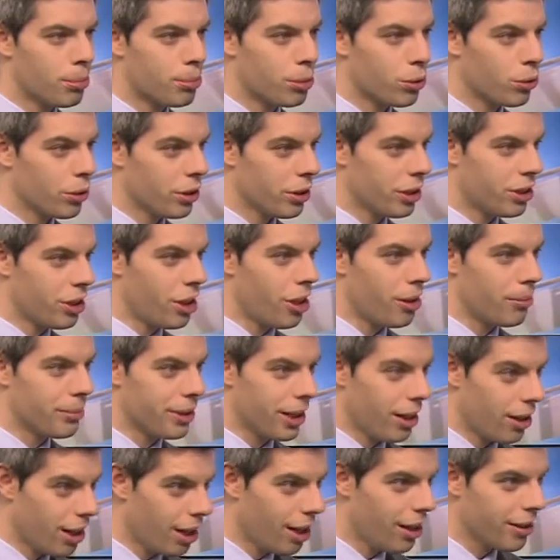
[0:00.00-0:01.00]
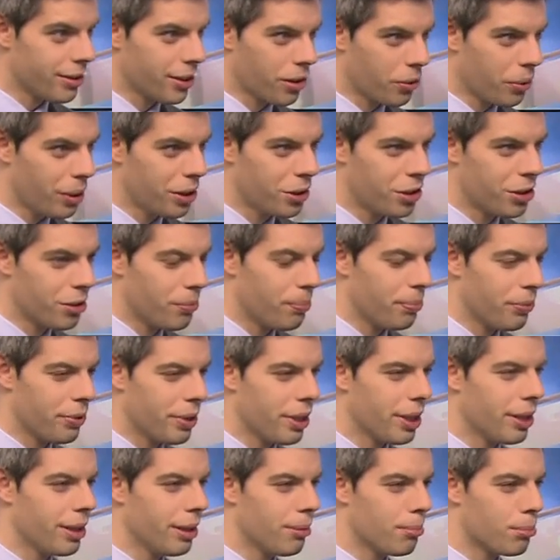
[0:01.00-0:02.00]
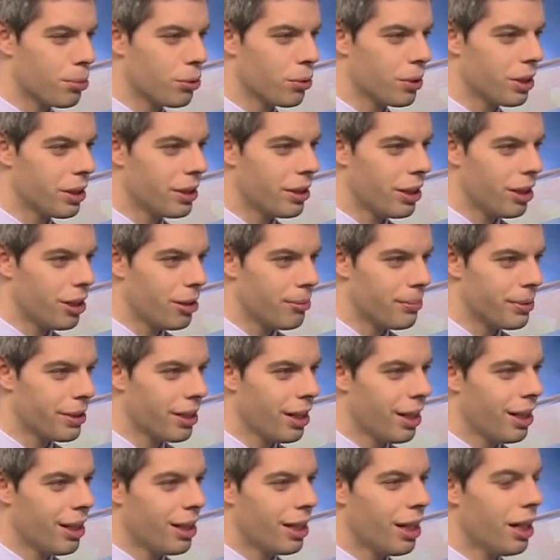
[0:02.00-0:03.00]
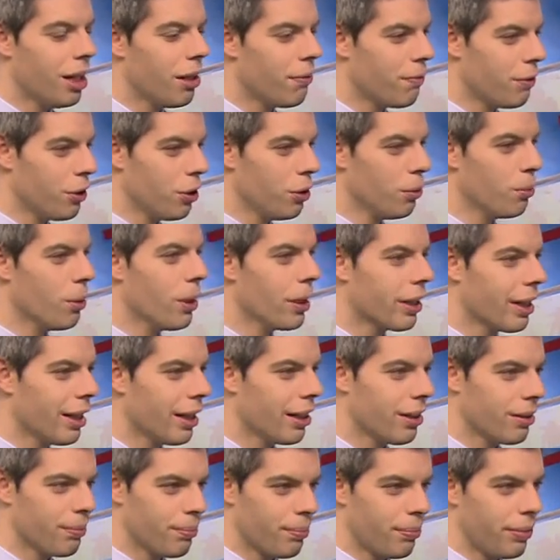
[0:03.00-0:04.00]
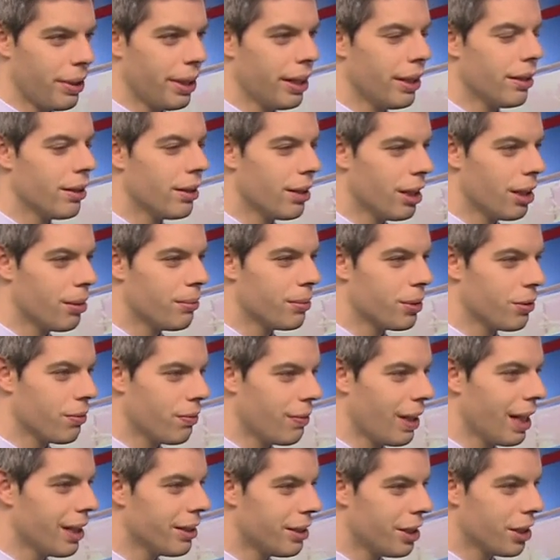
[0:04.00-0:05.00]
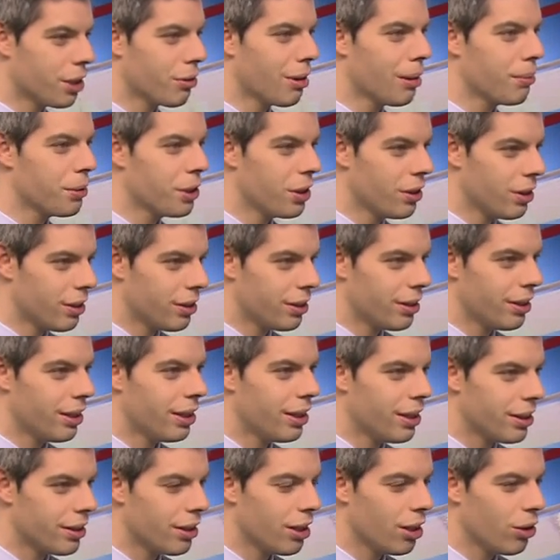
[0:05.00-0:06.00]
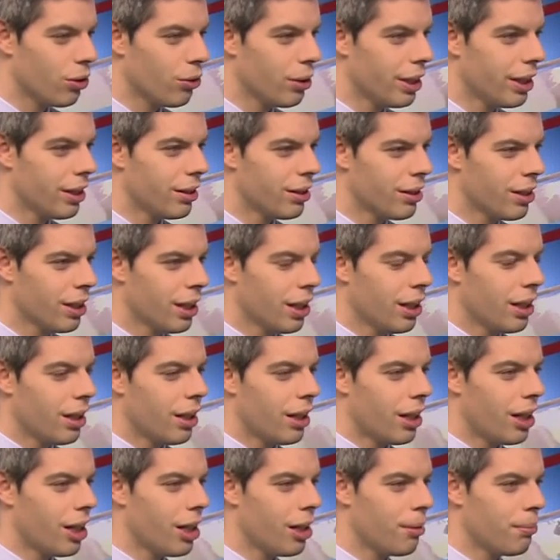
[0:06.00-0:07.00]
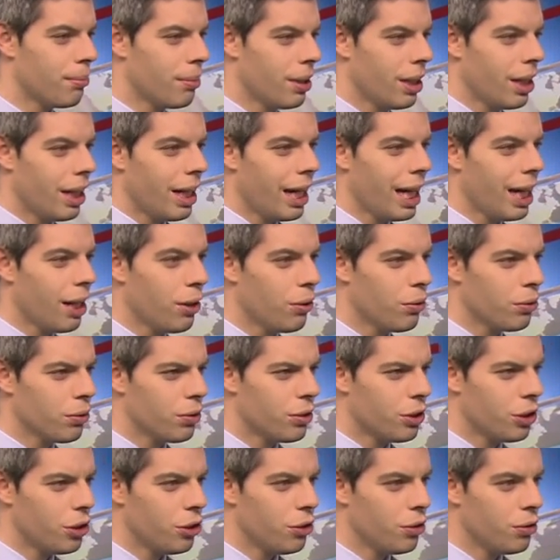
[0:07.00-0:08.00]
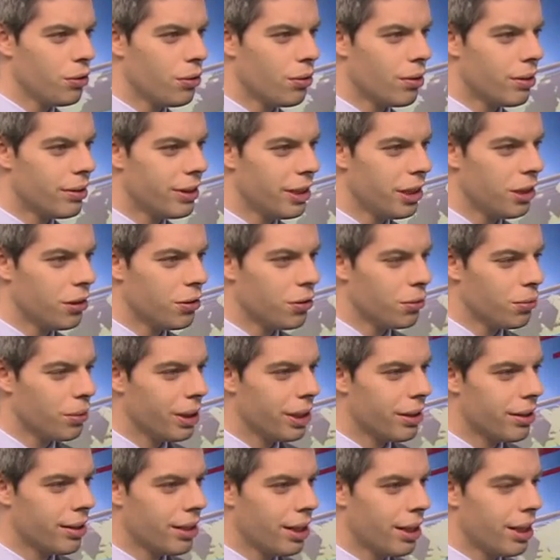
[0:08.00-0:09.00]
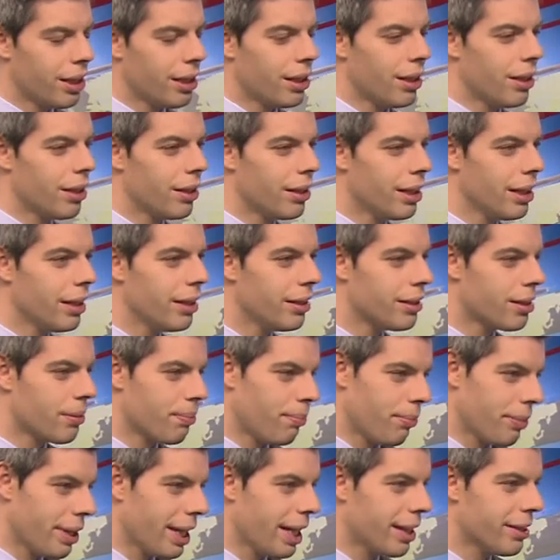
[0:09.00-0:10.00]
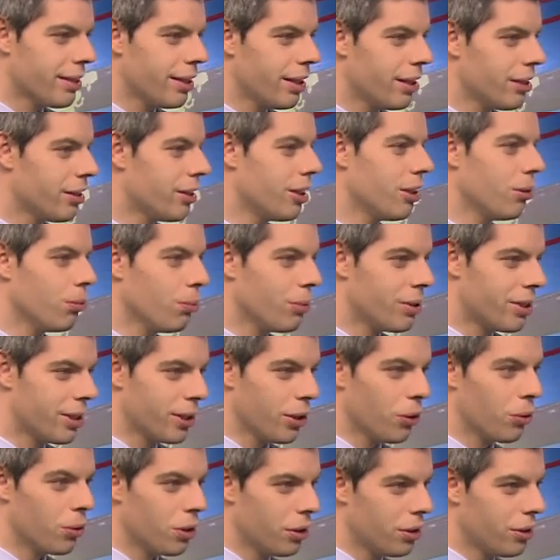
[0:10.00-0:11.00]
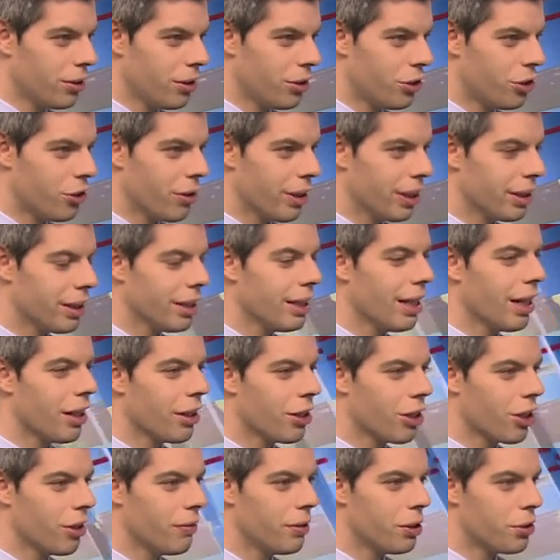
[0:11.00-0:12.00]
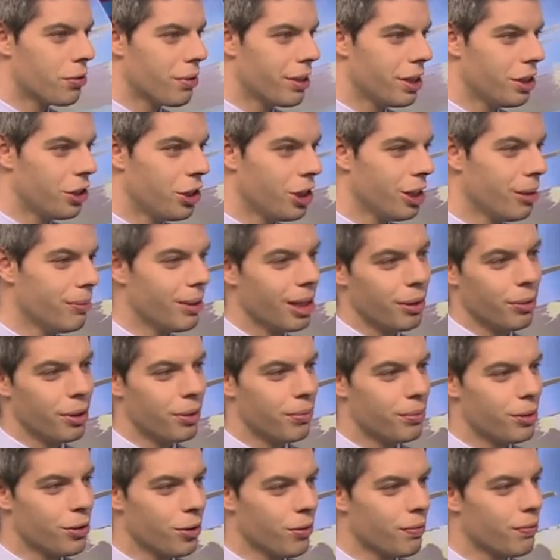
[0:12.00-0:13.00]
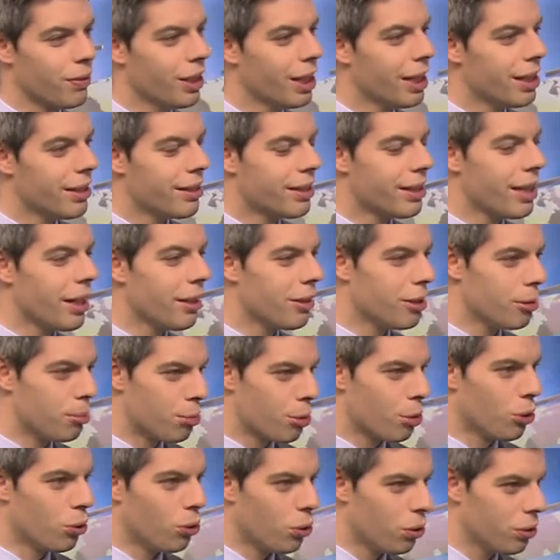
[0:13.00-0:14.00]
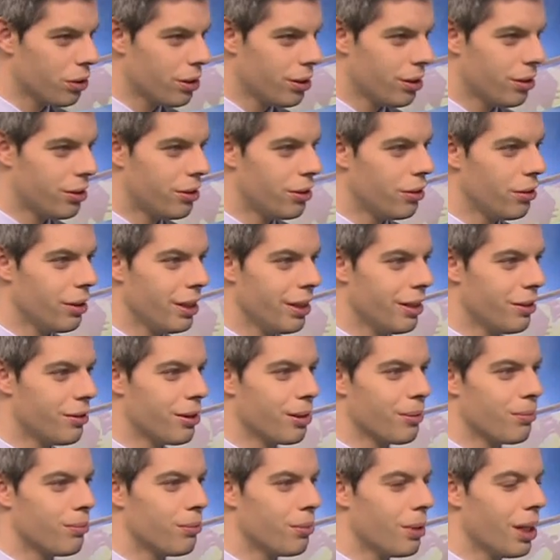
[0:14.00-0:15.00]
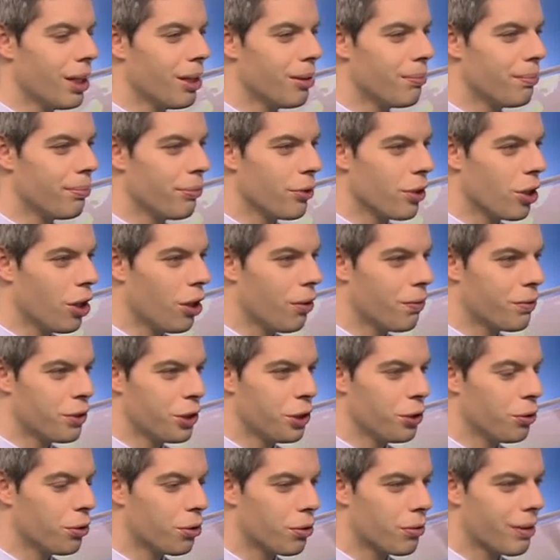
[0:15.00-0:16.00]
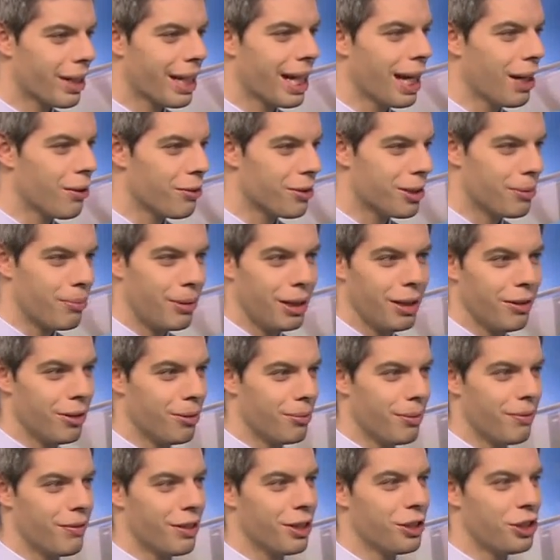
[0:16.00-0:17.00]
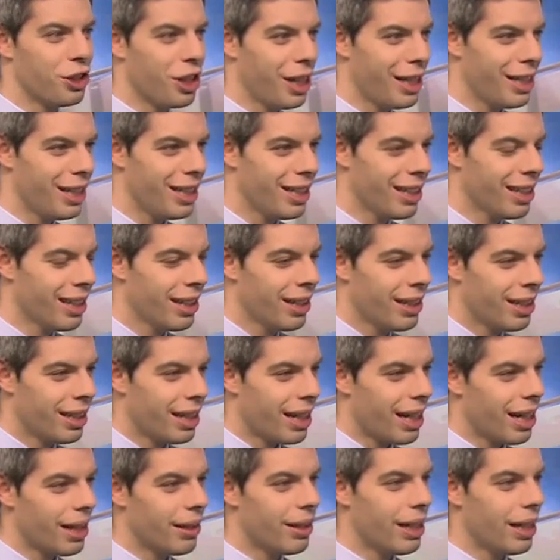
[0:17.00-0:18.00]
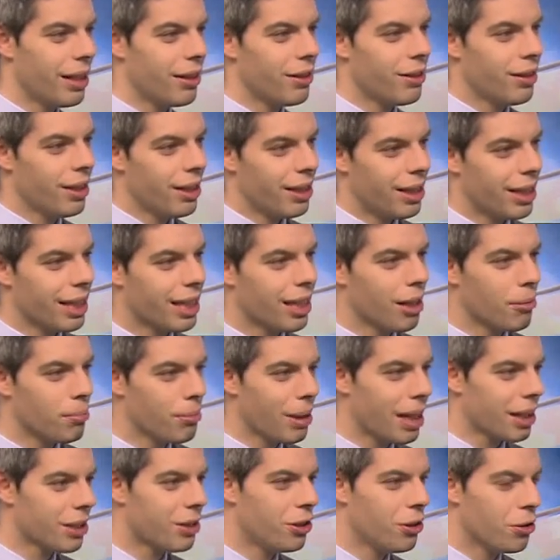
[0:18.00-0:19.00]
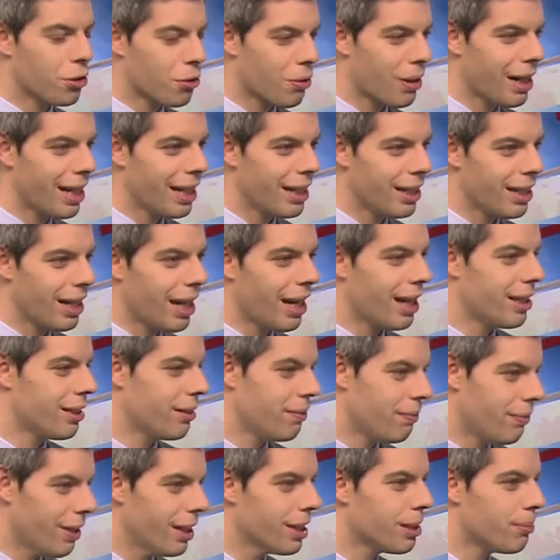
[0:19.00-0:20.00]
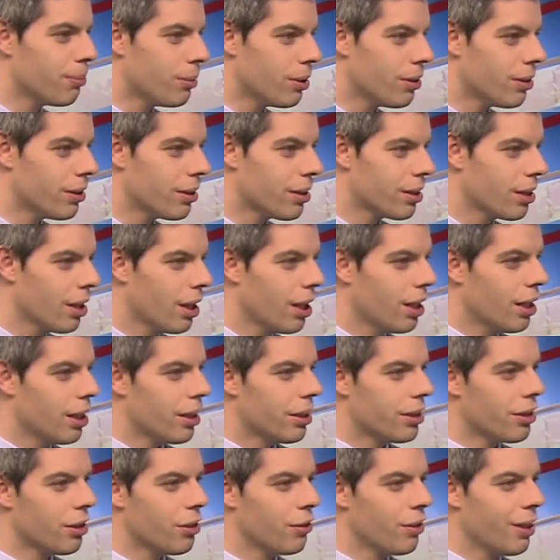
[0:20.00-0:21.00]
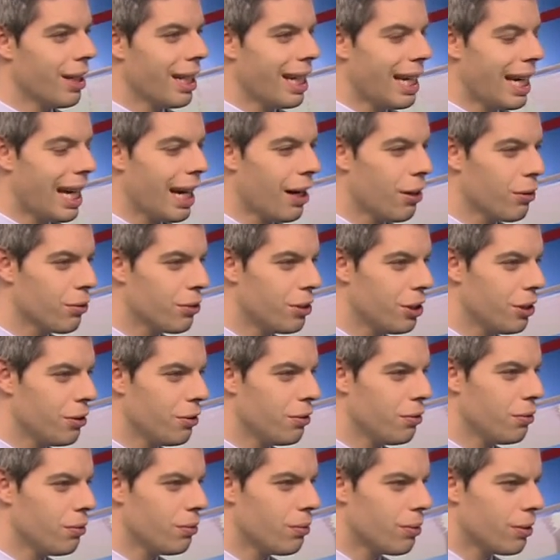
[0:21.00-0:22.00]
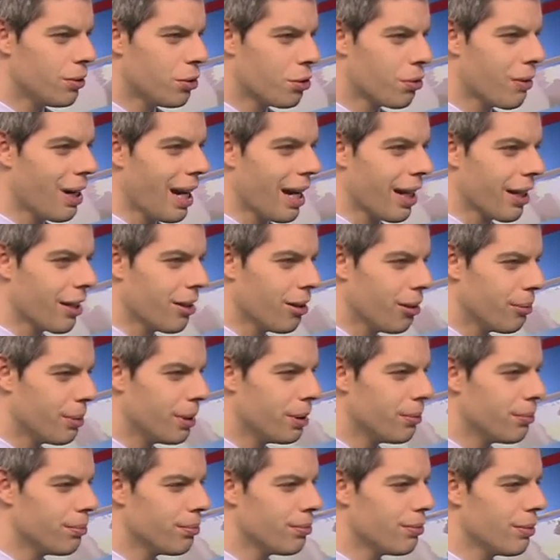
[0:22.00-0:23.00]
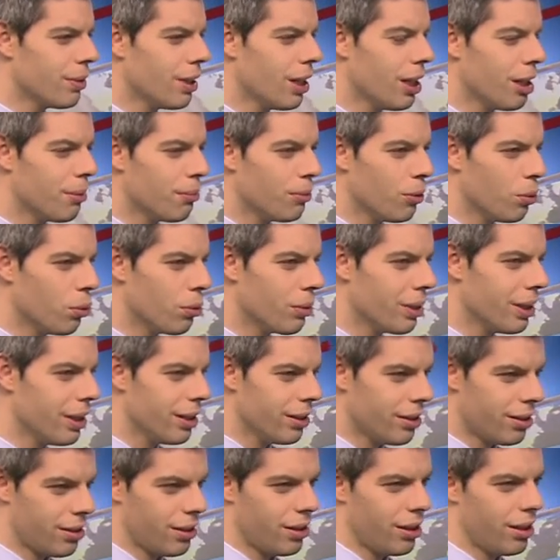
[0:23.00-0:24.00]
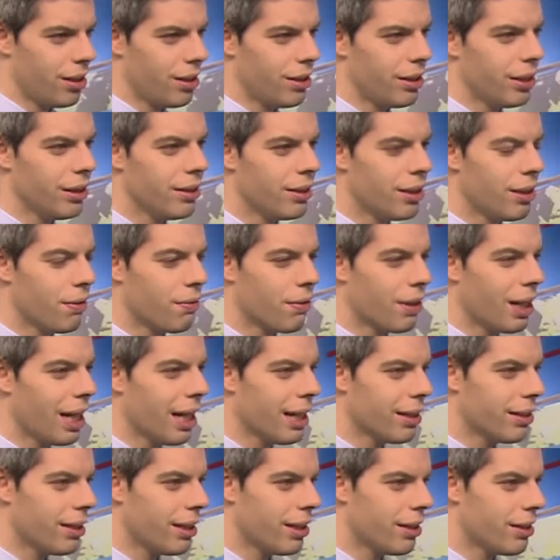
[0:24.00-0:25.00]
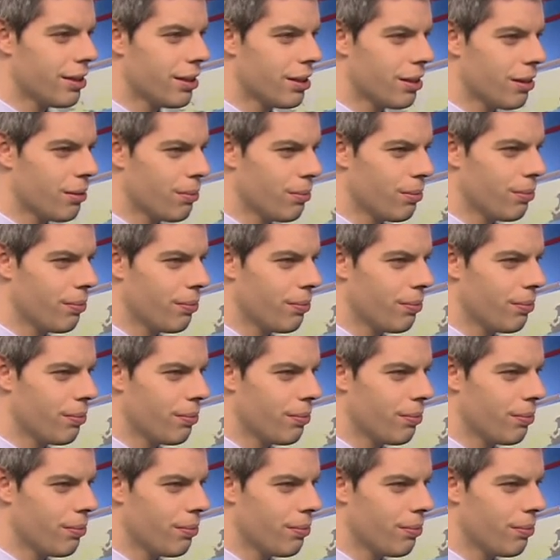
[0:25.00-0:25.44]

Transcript: broader terms, our last question uh, in broader terms, uh, for you working in uh, sort of anti-corruption as a, as a lawyer, um, how do you deal with uh, these assets that were stolen during the Yanukovych regime? They were sort of sent abroad to these um, offshore accounts, many of them are very shady and then they come back to Ukraine as investments. So how do you track? I mean, um, all these uh, these different assets.